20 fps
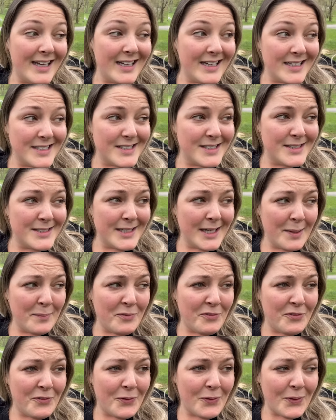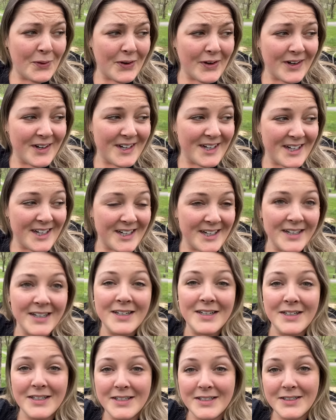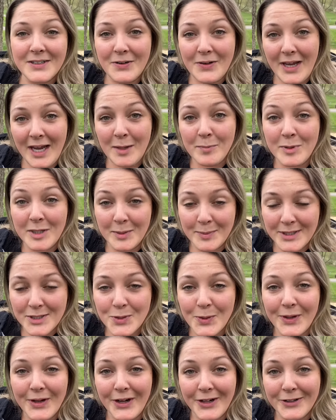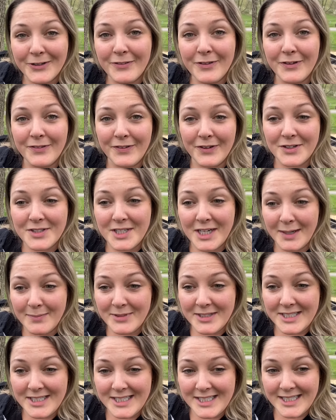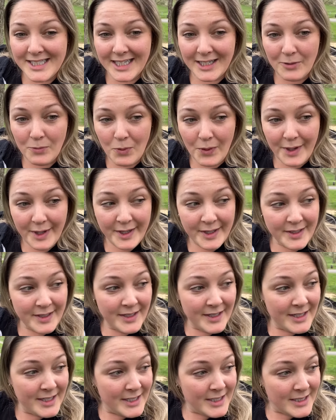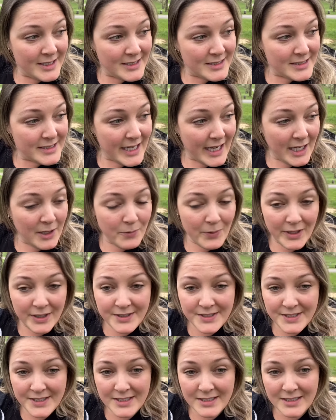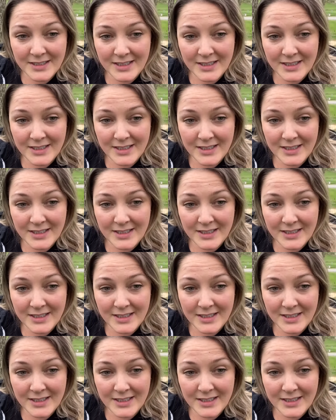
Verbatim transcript: except for uh, go camping in my toy hauler for the first time. This is like, what, eight wheels?